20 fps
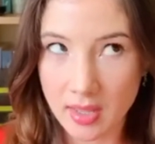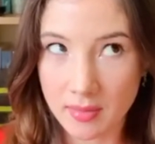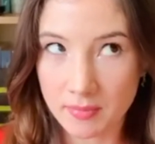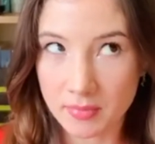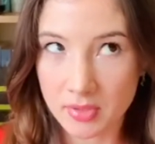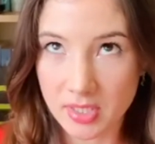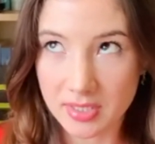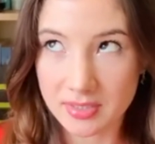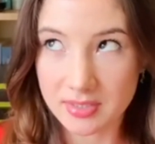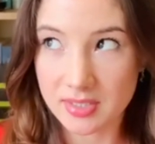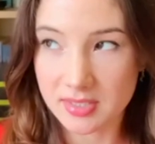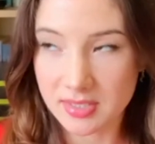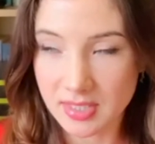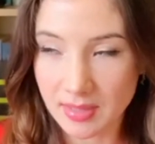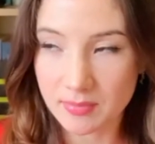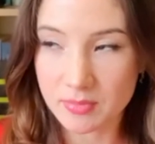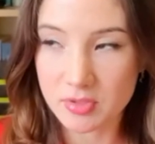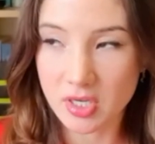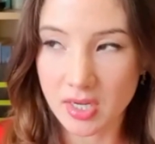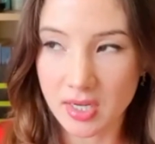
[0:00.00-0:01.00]
But at the
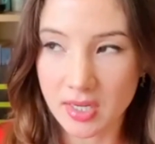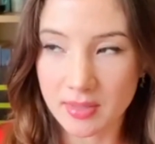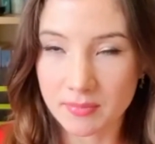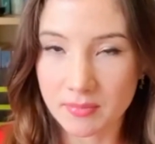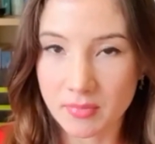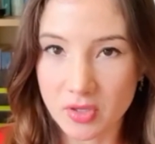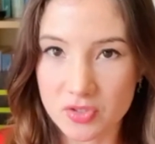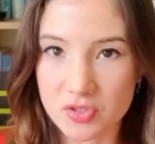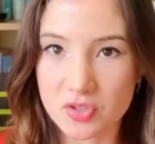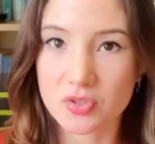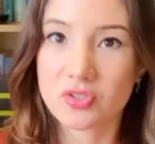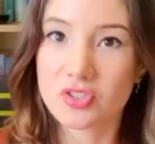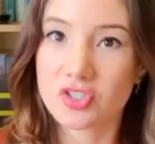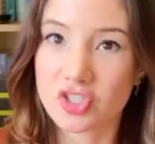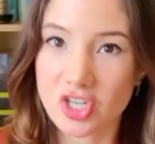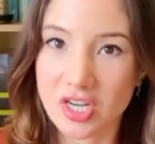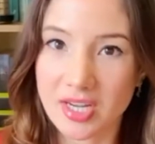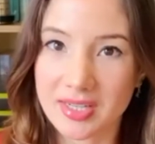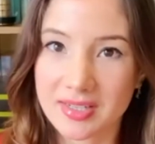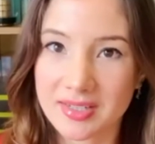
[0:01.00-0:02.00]
same time, also to
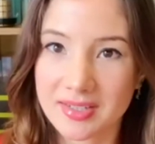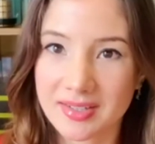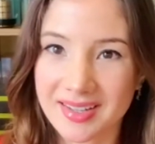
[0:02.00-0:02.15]
check